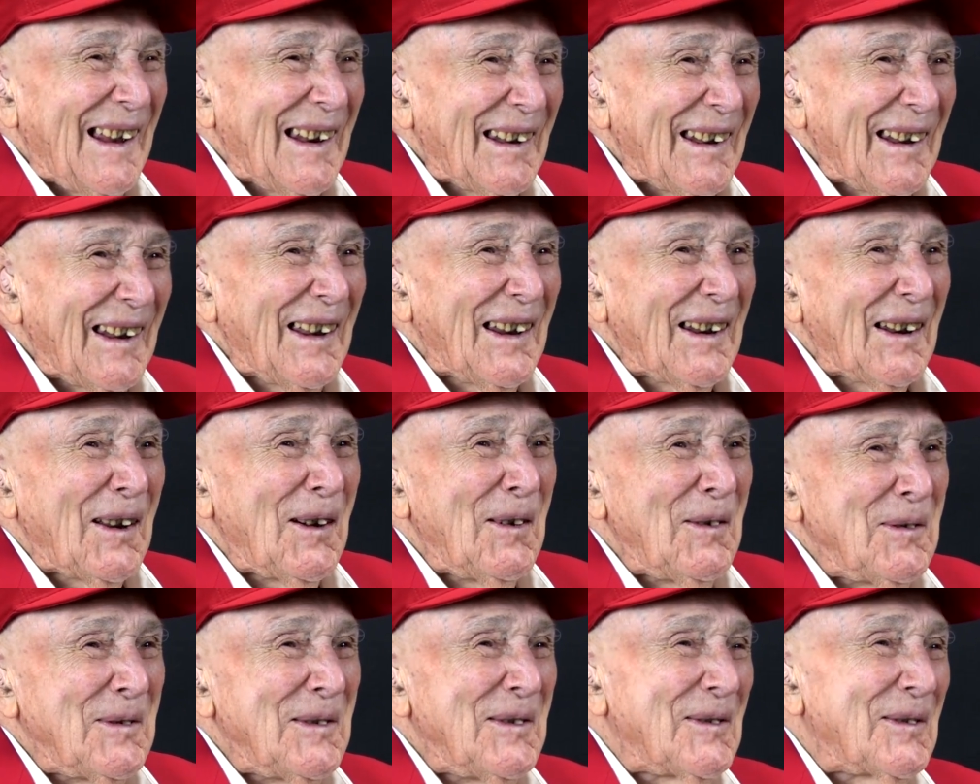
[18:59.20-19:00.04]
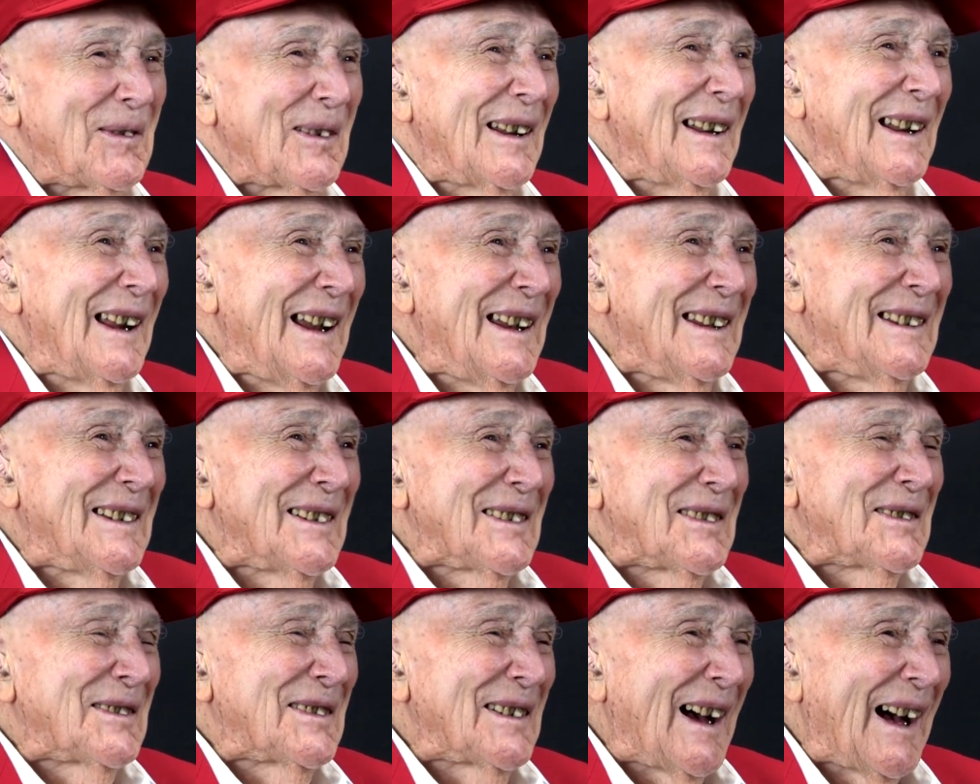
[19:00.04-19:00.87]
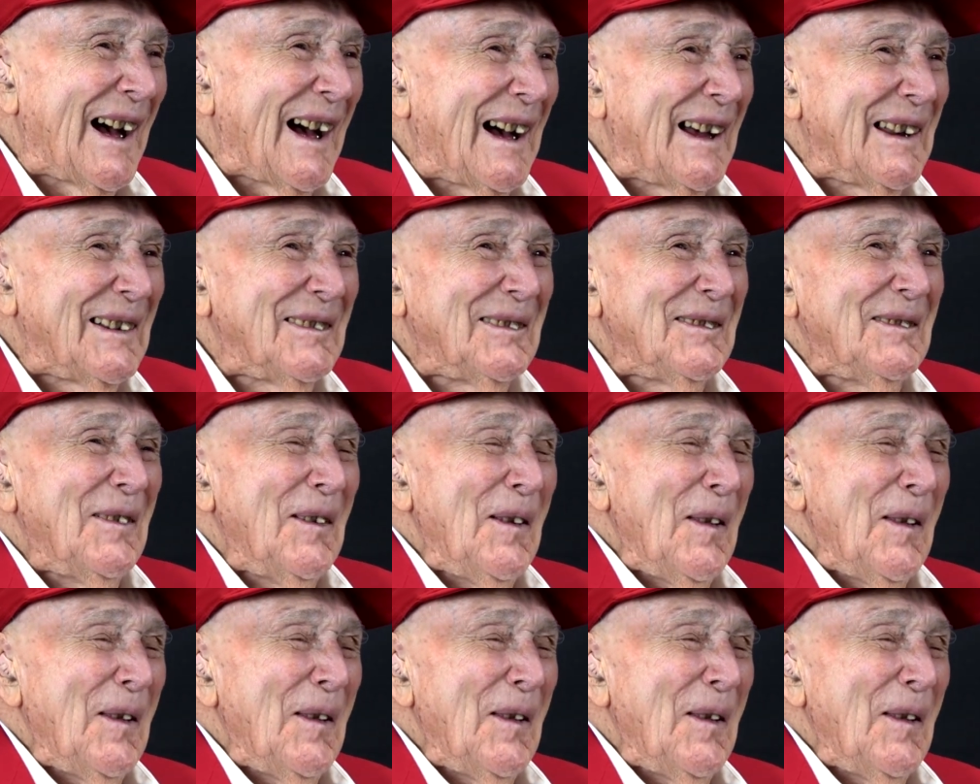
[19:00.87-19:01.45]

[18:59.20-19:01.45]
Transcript: a little on the religious side.